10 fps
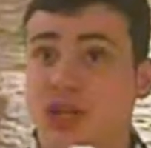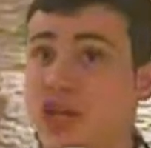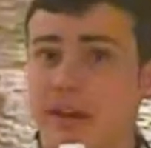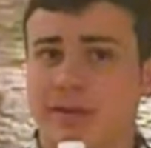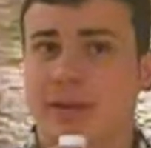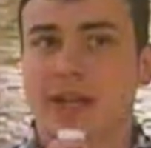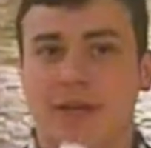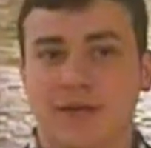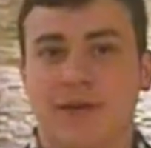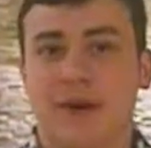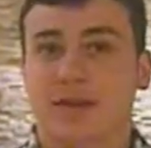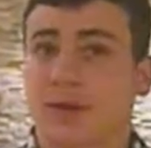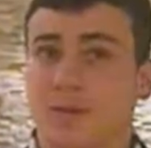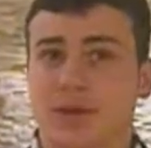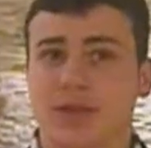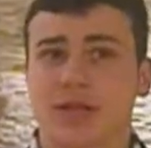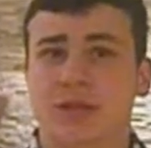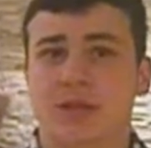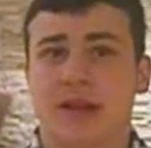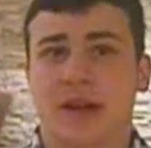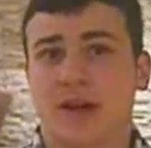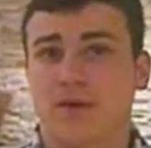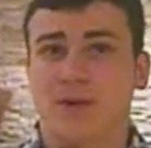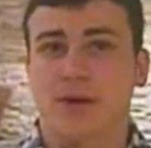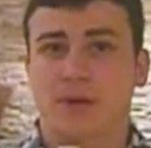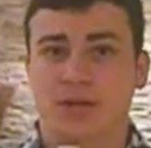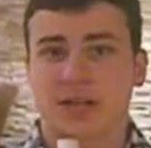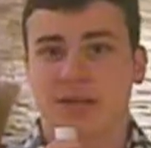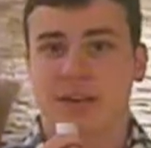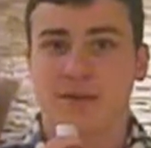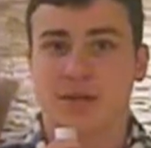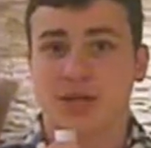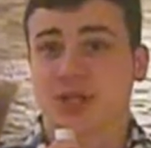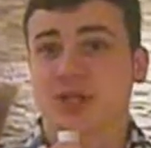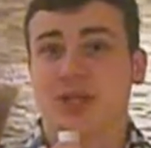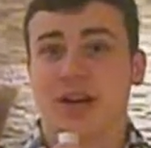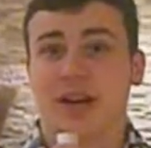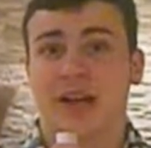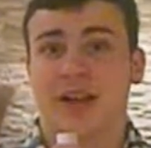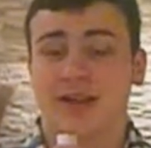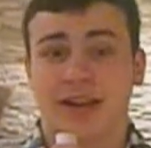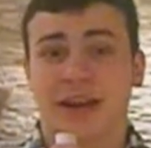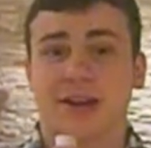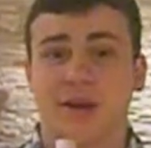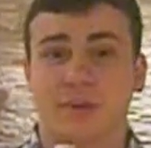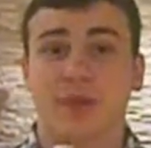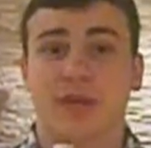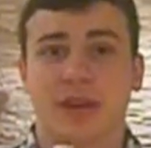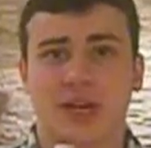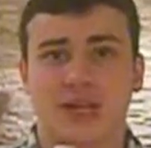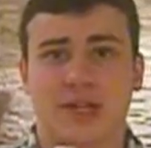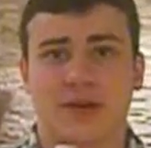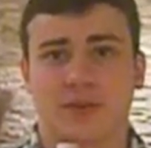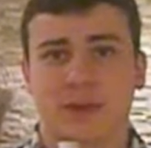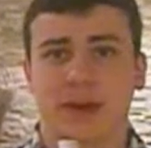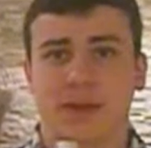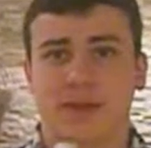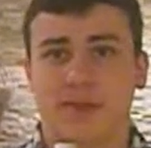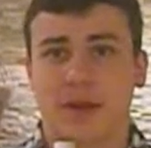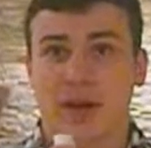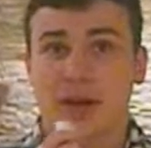Generally, it's the fact that a person's inverted projected image does not line up with the edges of the retina.